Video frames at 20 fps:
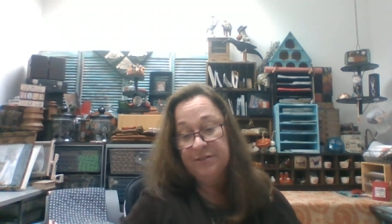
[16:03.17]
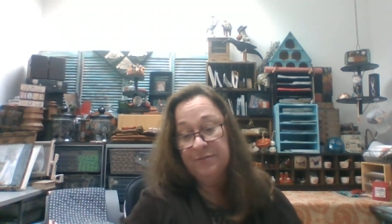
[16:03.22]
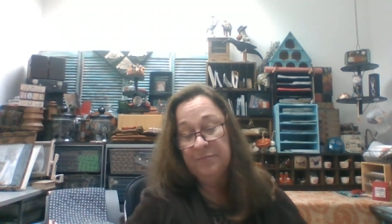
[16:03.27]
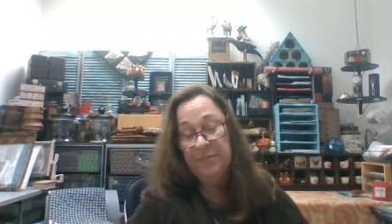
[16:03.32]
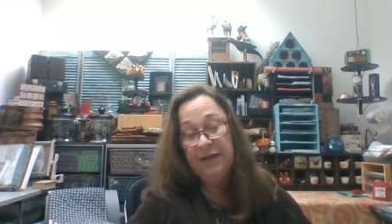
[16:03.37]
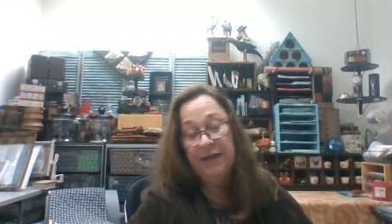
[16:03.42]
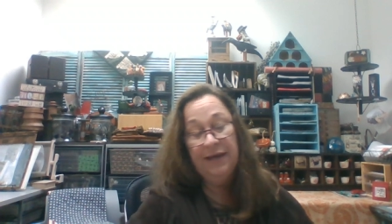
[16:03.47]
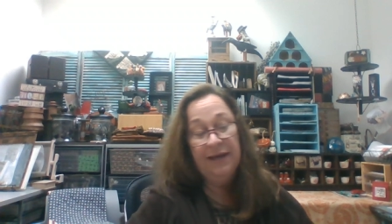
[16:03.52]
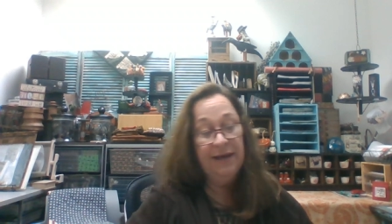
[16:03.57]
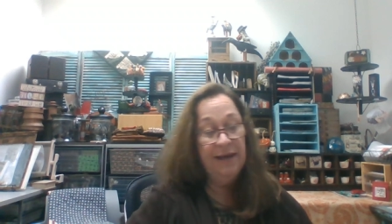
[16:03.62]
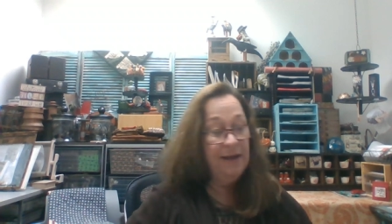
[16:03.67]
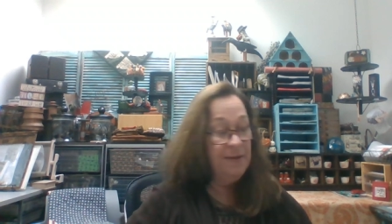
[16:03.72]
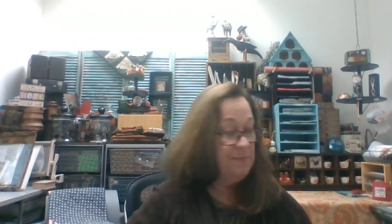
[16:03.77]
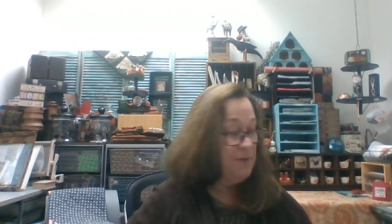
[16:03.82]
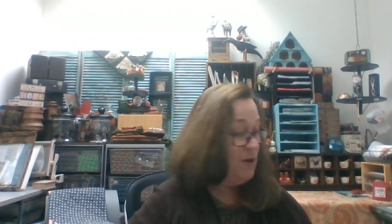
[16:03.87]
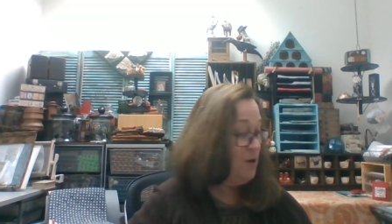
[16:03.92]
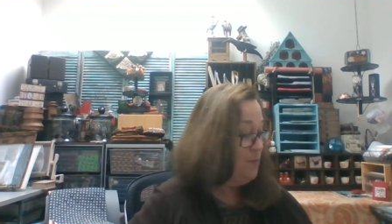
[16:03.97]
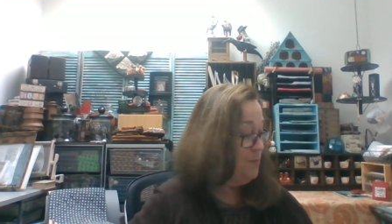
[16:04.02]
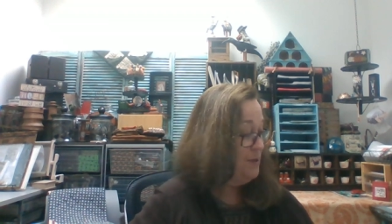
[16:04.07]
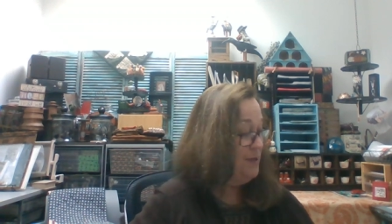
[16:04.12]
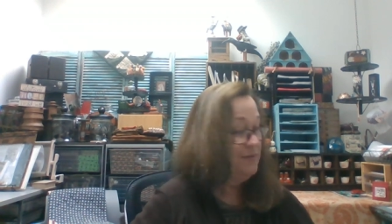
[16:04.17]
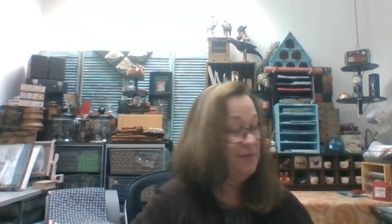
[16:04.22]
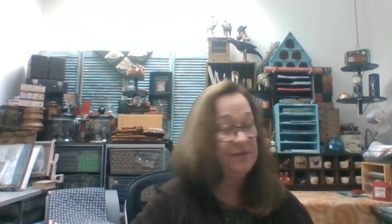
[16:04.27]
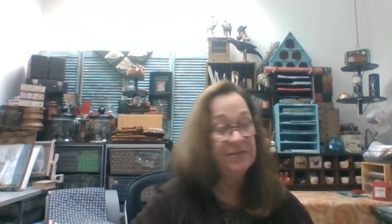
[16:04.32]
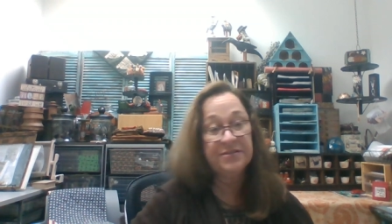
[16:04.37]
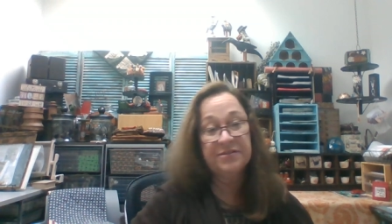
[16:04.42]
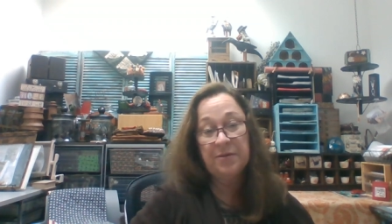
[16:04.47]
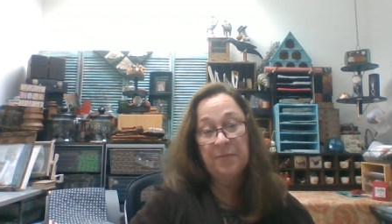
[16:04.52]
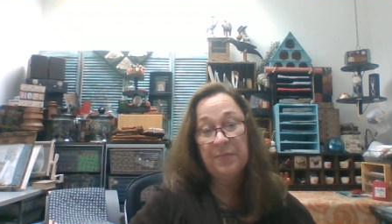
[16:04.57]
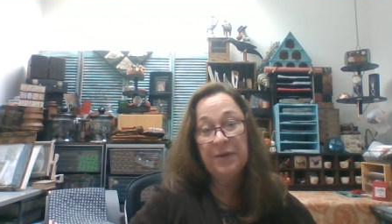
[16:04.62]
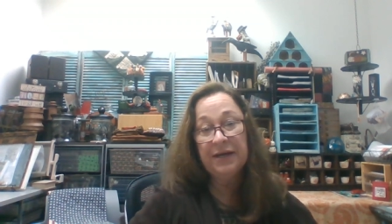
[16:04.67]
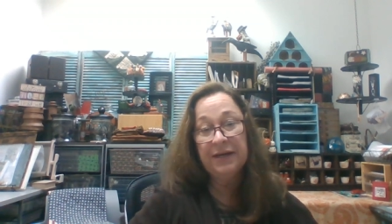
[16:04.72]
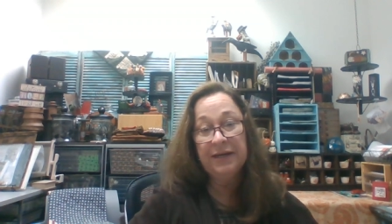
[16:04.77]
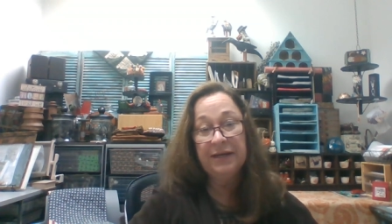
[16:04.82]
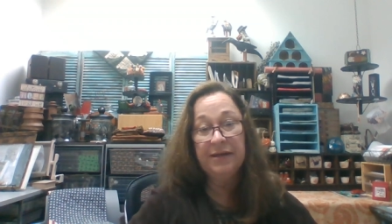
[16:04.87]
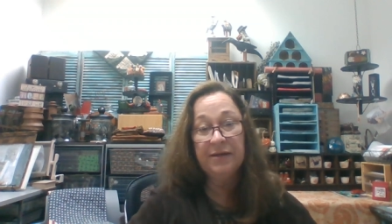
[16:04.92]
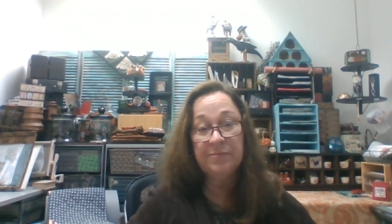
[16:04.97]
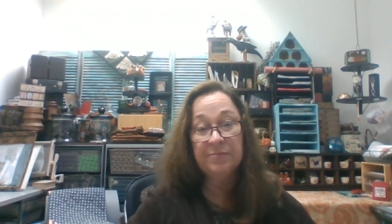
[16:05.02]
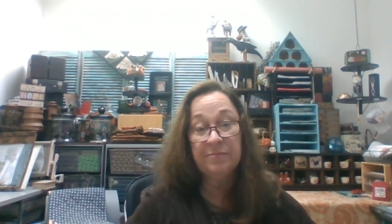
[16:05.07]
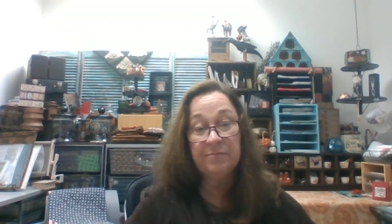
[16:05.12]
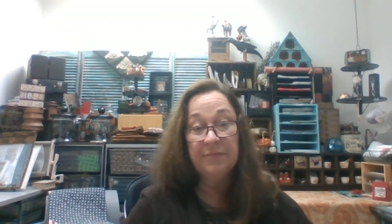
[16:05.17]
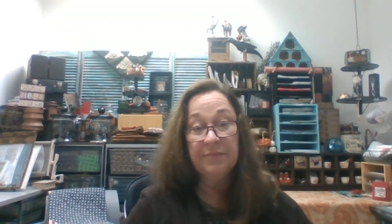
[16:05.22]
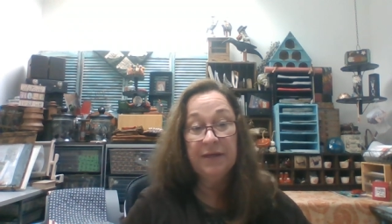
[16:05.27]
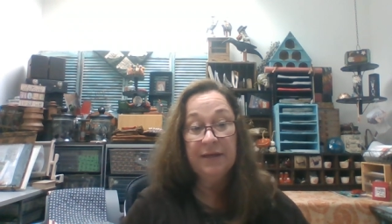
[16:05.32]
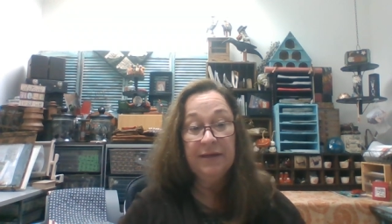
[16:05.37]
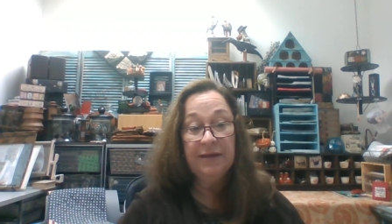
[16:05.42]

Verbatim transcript: to me I'm hoping that somebody in,